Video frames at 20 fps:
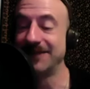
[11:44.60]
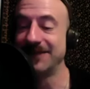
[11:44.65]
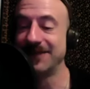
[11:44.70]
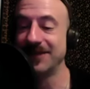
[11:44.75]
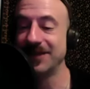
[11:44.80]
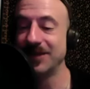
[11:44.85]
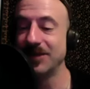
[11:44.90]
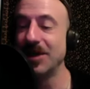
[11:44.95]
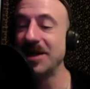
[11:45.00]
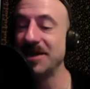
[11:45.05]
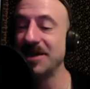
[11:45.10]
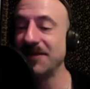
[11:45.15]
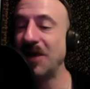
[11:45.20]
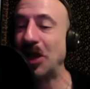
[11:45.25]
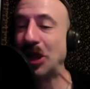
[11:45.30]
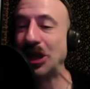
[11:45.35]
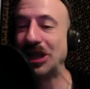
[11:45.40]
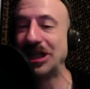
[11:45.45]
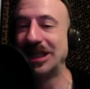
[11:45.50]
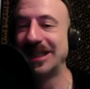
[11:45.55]
In this.
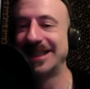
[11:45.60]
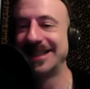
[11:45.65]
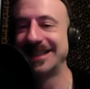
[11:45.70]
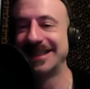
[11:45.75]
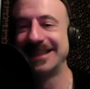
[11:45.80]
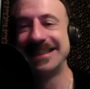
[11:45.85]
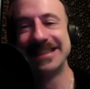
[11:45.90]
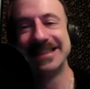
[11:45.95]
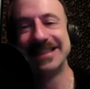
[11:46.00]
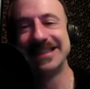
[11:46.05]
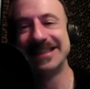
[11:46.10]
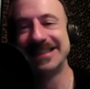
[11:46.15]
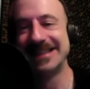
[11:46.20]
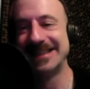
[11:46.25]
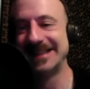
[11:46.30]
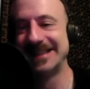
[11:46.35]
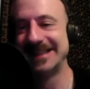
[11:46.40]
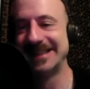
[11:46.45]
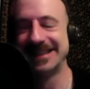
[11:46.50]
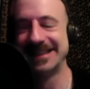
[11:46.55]
Crestfallen. Yeah.
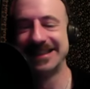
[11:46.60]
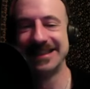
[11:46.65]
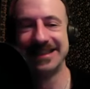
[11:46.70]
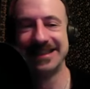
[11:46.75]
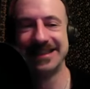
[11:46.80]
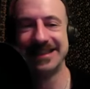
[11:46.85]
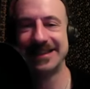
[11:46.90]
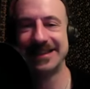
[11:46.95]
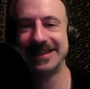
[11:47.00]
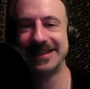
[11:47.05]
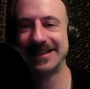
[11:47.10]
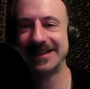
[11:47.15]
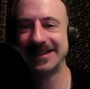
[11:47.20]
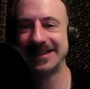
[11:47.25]
Perfect.